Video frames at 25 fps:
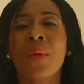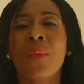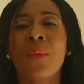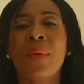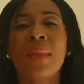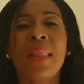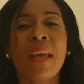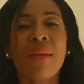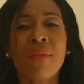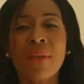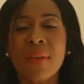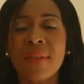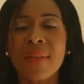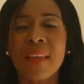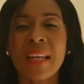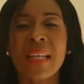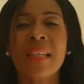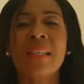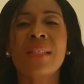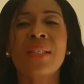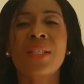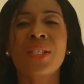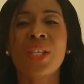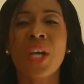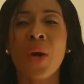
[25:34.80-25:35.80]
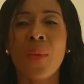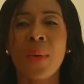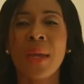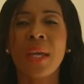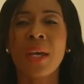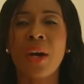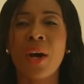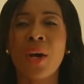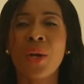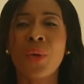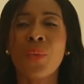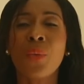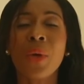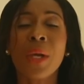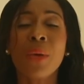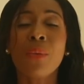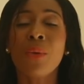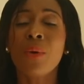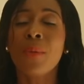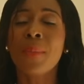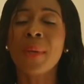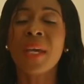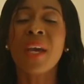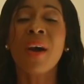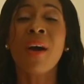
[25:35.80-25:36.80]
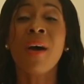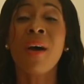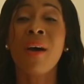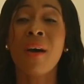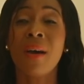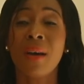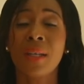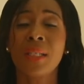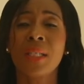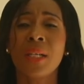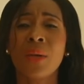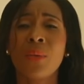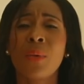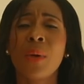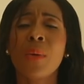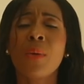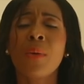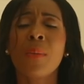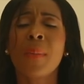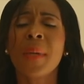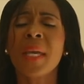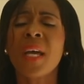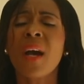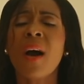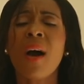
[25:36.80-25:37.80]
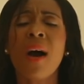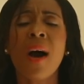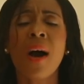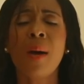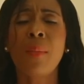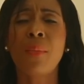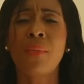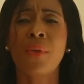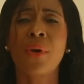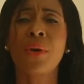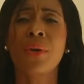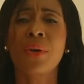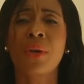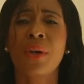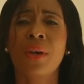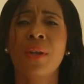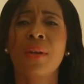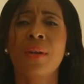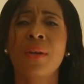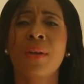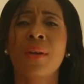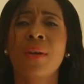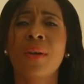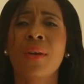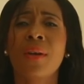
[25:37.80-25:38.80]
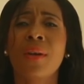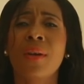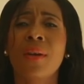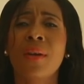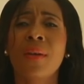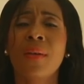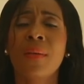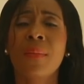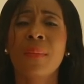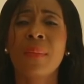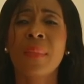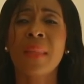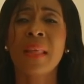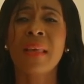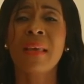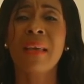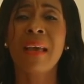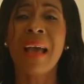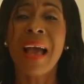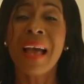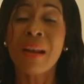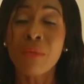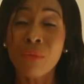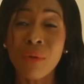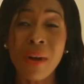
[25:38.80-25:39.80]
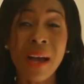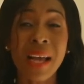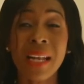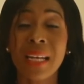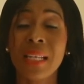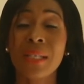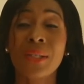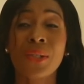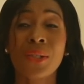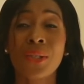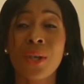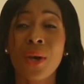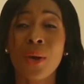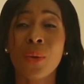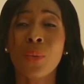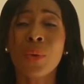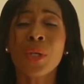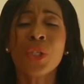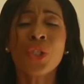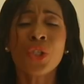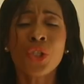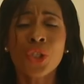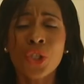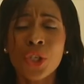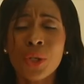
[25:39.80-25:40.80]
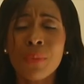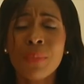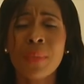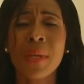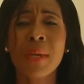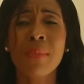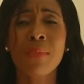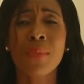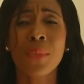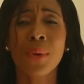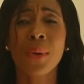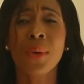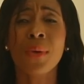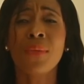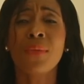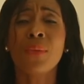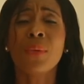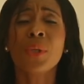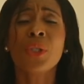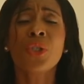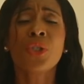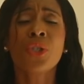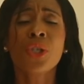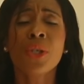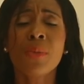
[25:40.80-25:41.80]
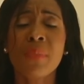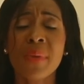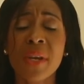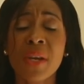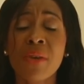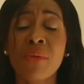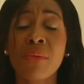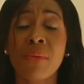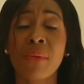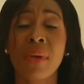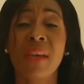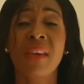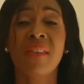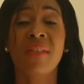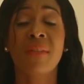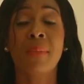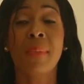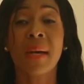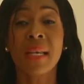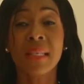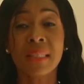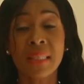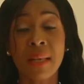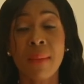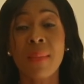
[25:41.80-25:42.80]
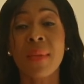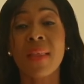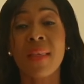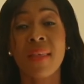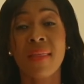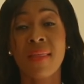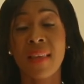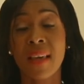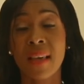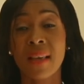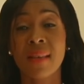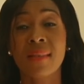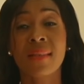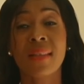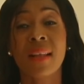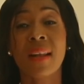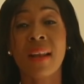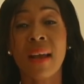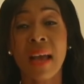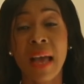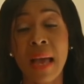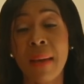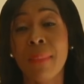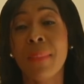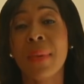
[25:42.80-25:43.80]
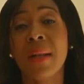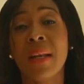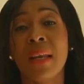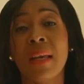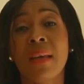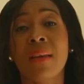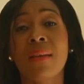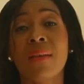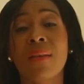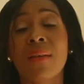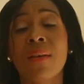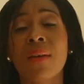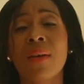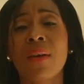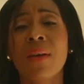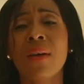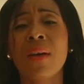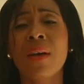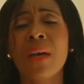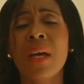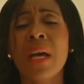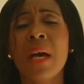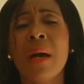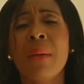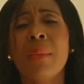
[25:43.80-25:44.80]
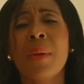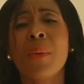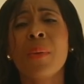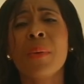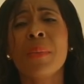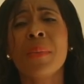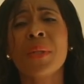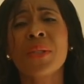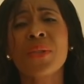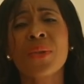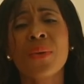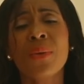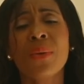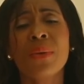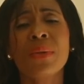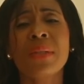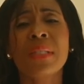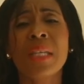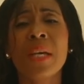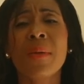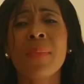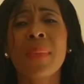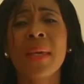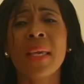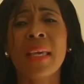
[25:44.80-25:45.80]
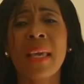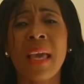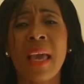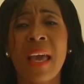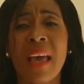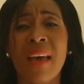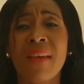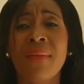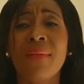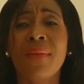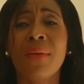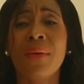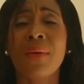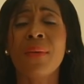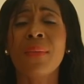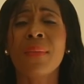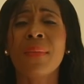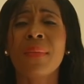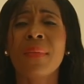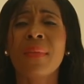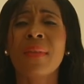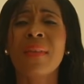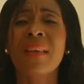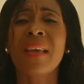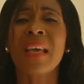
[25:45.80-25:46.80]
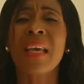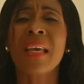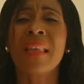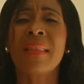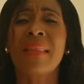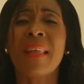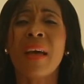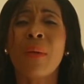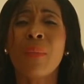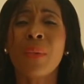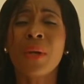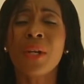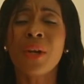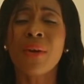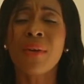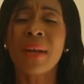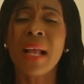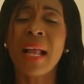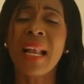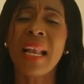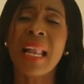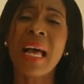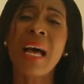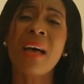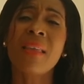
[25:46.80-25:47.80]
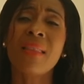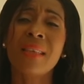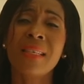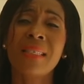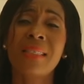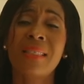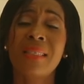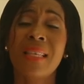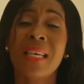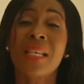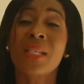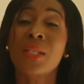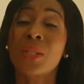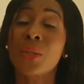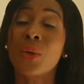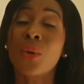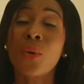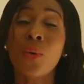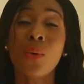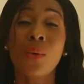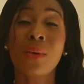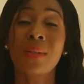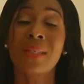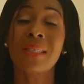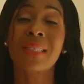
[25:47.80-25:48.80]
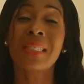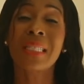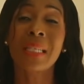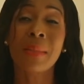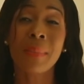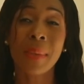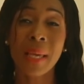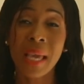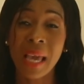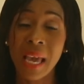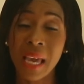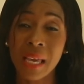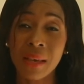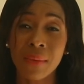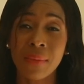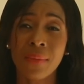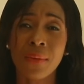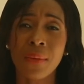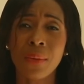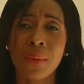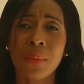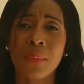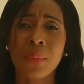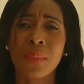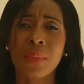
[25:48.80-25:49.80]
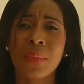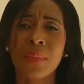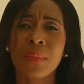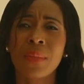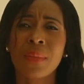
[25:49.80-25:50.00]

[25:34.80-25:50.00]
with everything that's going on, we will be hurt. We will be heartbroken. And rightly so, we should be moved, we should be grieved by some of the things that are happening. But we must also be careful that we don't allow these things to cause us to be hateful,